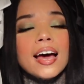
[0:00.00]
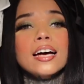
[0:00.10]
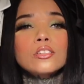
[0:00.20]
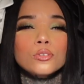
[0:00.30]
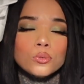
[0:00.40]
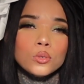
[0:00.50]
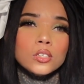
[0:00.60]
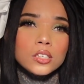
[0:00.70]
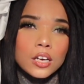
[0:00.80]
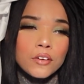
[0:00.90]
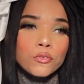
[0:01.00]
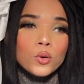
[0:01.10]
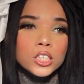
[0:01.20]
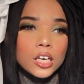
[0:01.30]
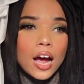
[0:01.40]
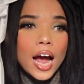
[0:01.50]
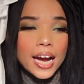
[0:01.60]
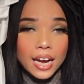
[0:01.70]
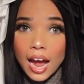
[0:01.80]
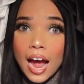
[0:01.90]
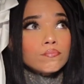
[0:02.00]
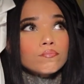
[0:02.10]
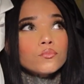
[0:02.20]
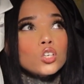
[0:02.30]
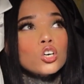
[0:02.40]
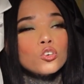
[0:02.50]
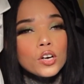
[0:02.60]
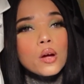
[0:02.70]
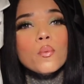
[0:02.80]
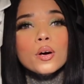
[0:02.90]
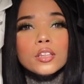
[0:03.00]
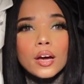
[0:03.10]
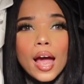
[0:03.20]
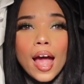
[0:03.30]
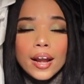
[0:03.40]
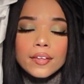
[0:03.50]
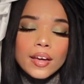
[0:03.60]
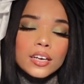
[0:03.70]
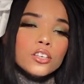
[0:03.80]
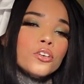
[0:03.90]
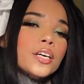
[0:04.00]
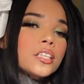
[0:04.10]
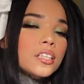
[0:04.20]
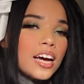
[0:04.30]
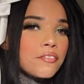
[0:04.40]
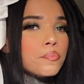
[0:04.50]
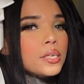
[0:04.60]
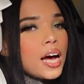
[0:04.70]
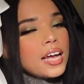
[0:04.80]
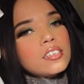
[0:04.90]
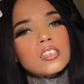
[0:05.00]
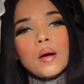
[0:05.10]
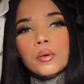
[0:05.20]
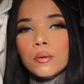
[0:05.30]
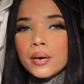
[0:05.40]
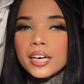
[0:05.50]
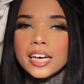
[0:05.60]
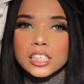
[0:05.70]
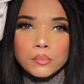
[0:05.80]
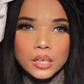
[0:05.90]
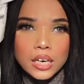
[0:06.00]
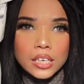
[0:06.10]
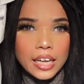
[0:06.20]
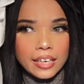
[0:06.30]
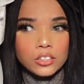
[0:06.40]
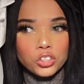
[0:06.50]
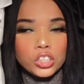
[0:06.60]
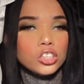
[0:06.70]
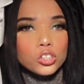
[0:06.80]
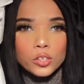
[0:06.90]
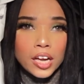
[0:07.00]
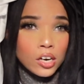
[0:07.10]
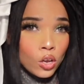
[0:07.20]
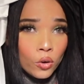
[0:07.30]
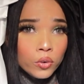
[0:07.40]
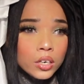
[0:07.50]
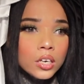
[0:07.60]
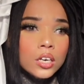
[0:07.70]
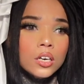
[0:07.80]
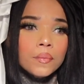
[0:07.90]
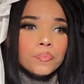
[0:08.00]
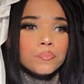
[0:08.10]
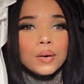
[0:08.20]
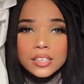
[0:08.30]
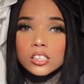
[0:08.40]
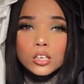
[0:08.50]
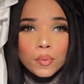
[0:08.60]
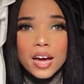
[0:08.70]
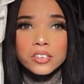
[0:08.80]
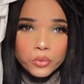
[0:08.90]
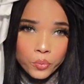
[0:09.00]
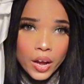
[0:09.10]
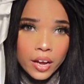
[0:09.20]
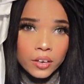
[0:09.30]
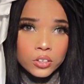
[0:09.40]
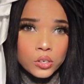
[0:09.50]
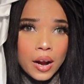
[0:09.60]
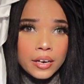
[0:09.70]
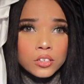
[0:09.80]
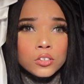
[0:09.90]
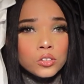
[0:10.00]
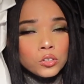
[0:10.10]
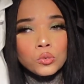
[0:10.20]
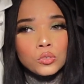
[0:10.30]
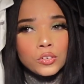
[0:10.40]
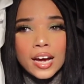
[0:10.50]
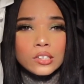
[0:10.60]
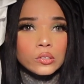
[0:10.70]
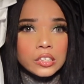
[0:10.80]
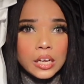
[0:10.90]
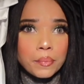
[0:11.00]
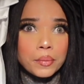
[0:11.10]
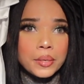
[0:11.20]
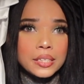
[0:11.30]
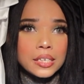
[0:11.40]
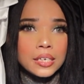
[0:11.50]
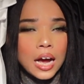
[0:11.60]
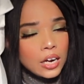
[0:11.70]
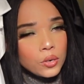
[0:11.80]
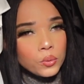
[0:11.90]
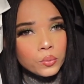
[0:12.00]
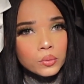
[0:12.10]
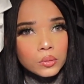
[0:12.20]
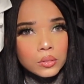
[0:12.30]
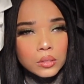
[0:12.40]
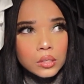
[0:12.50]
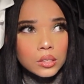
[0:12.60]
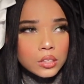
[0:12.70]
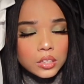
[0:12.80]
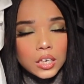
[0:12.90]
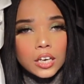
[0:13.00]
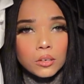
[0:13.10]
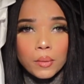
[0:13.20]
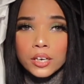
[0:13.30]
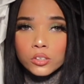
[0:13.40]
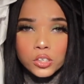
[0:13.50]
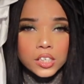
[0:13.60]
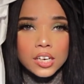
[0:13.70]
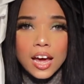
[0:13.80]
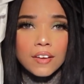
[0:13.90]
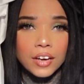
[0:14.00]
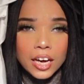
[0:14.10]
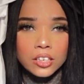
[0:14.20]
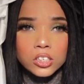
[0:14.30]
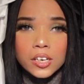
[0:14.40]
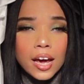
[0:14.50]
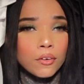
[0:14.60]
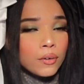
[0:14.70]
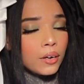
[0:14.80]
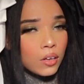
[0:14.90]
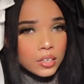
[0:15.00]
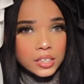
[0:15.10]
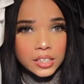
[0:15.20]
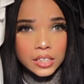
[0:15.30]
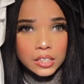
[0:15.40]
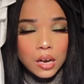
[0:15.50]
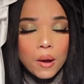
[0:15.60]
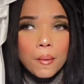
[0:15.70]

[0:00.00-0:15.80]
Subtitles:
natural stuff, which I agree with adding that into your daily life, but not stopping your medication, because like just to do that alone. My sister passed away trying to use natural supplements and not go to the doctor. Mind you, she didn't have AIDS. She had a rare lung disease.